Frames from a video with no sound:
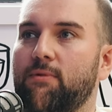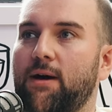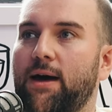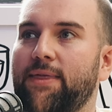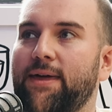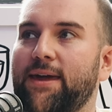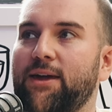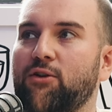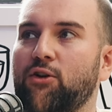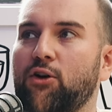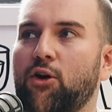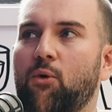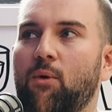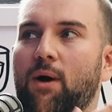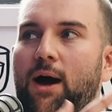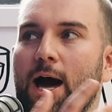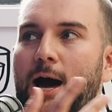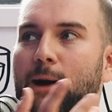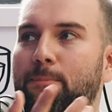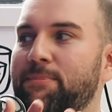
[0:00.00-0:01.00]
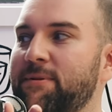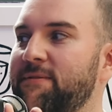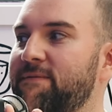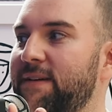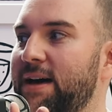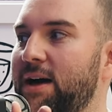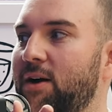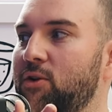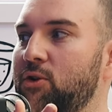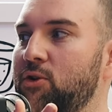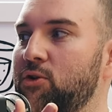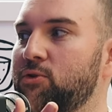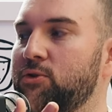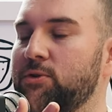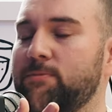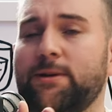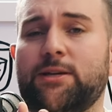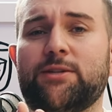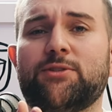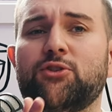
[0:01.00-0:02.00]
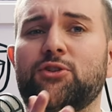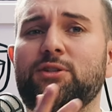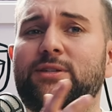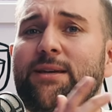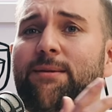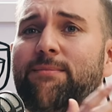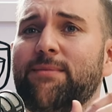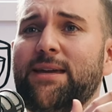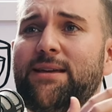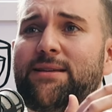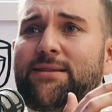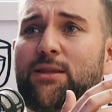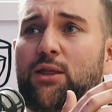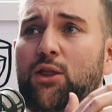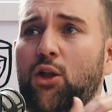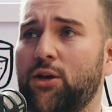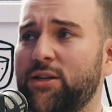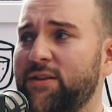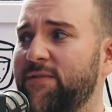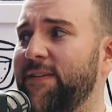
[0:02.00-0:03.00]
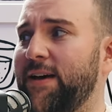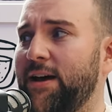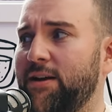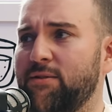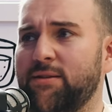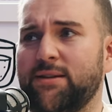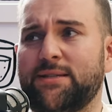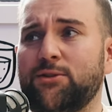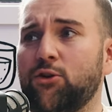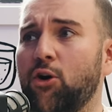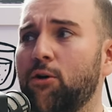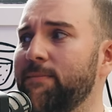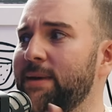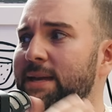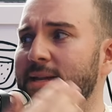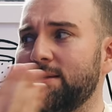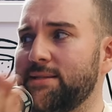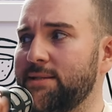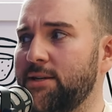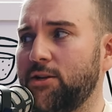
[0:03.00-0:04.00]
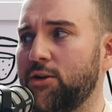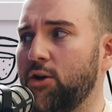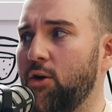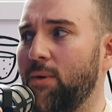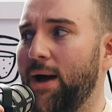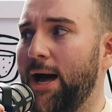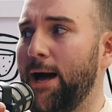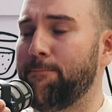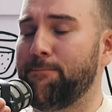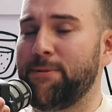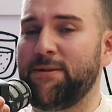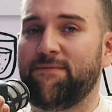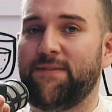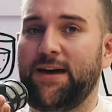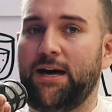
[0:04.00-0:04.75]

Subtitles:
are they going to go up in value? Because just something has lost value does not mean it's going to go up in